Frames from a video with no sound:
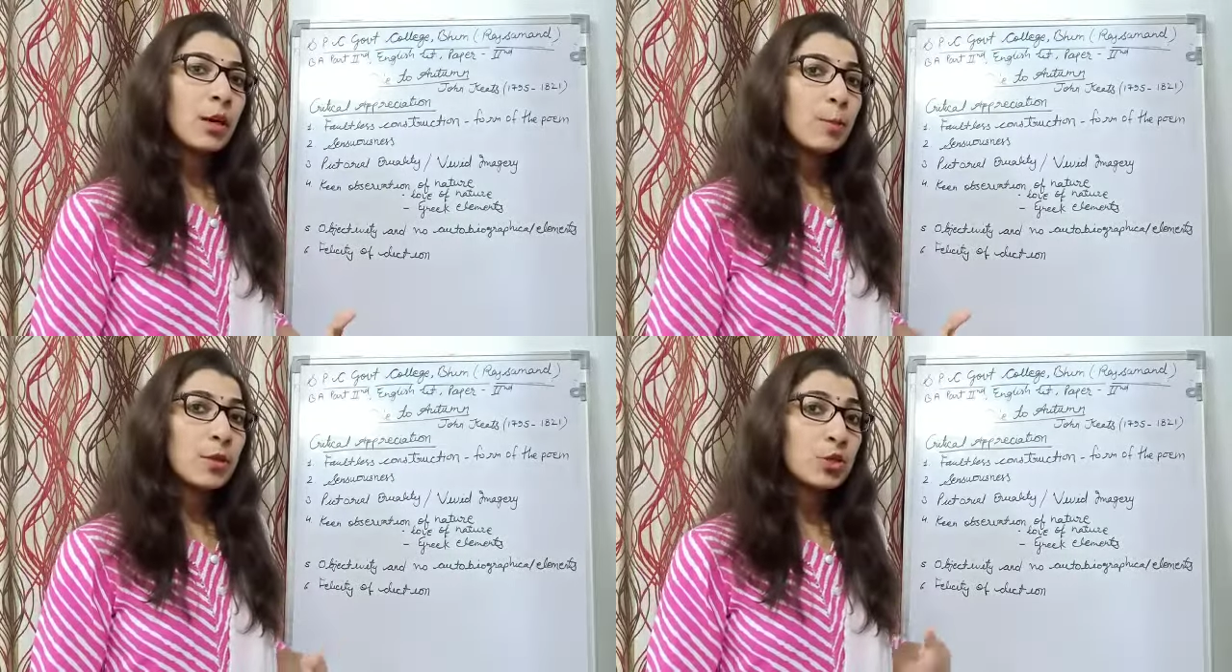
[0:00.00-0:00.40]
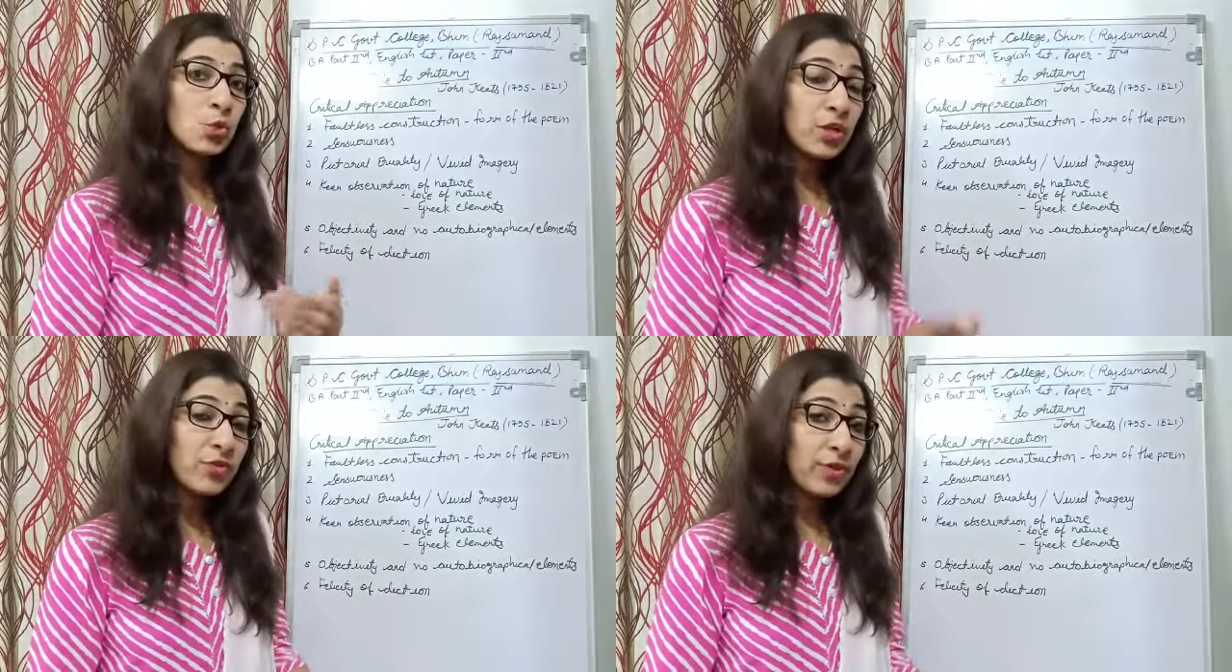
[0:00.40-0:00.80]

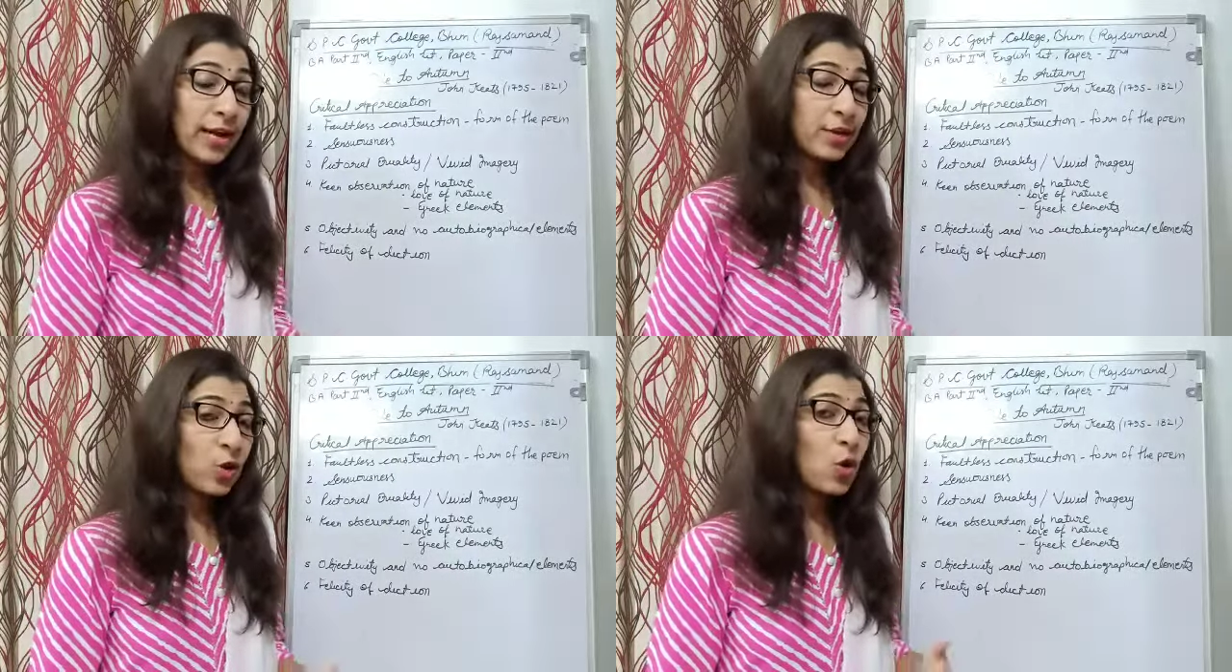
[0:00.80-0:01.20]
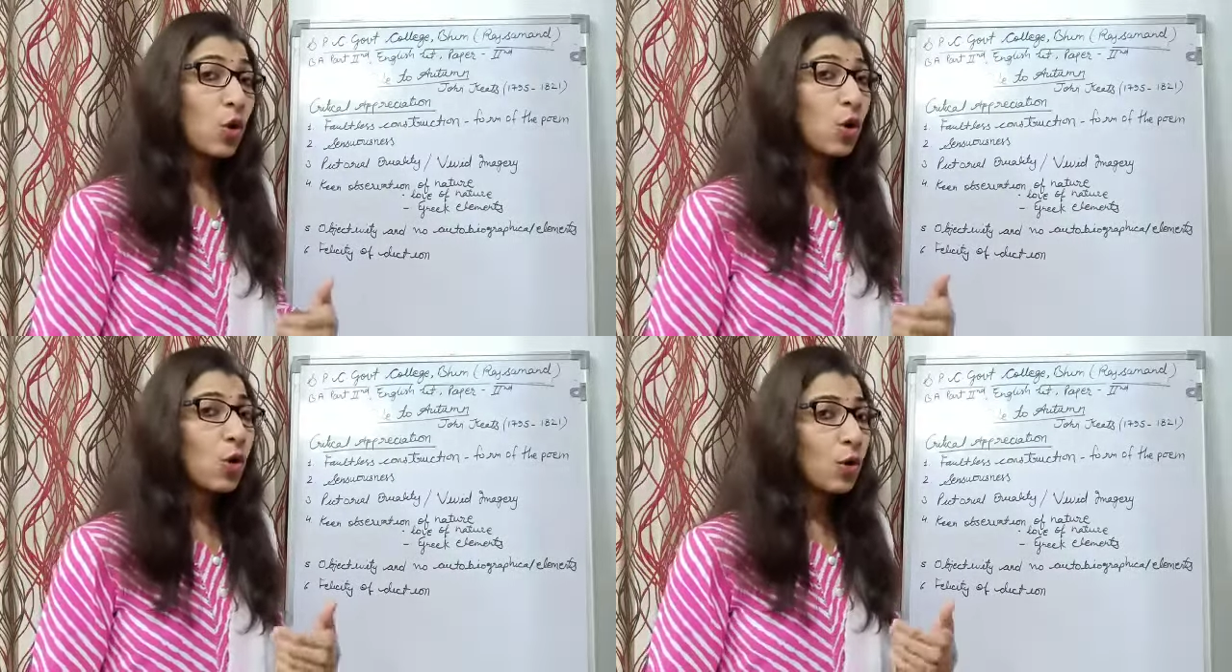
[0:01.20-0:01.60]
personified
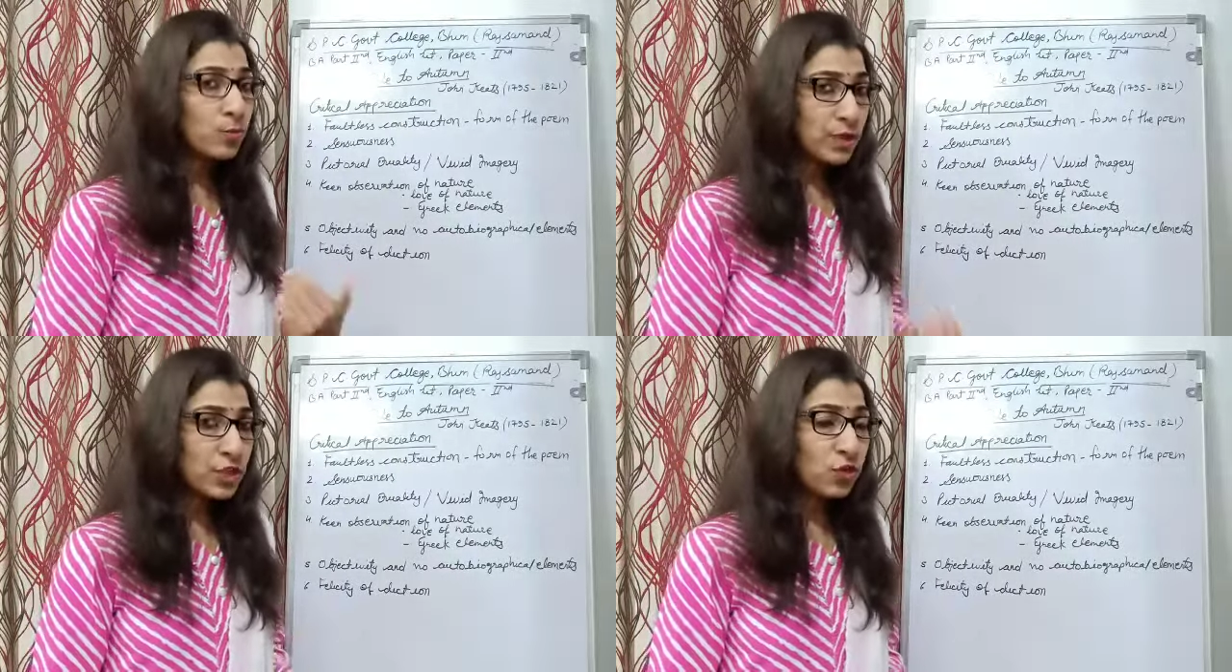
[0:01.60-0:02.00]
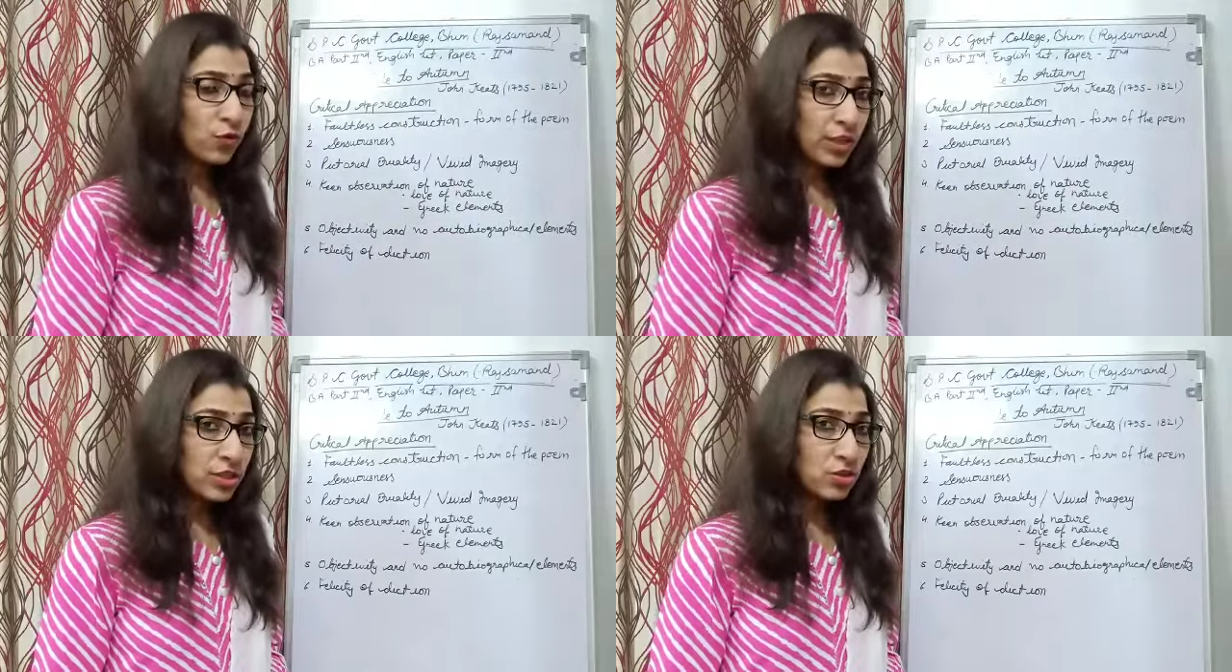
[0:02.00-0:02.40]
objects of
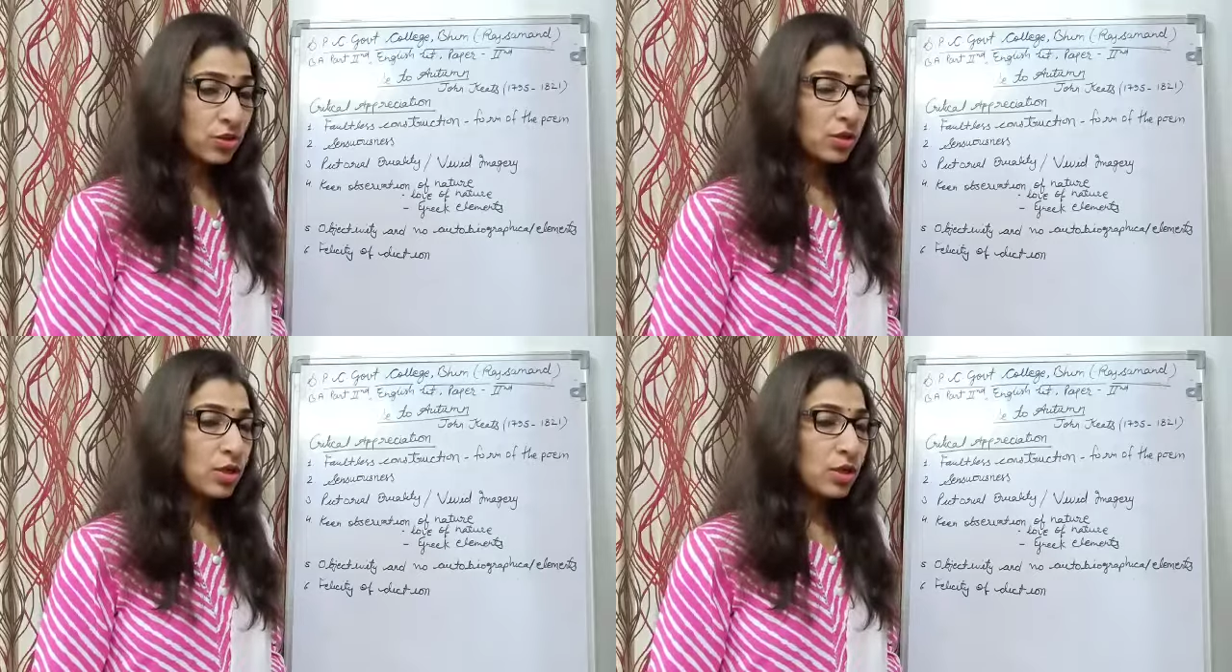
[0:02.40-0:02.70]
nature.